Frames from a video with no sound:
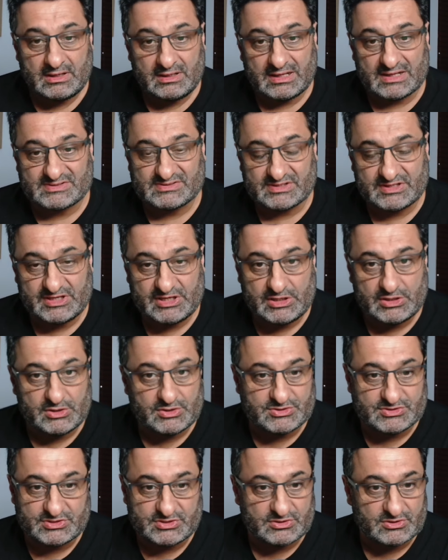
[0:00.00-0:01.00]
That's a
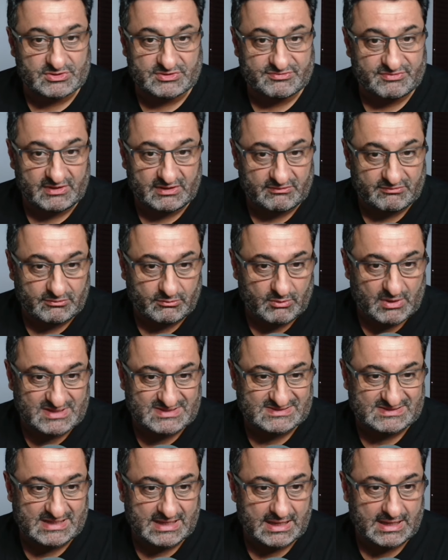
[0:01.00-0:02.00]
huge, huge thing for
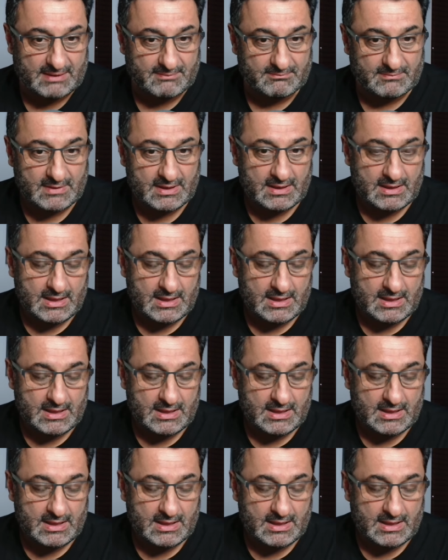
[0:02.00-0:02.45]
West Ham.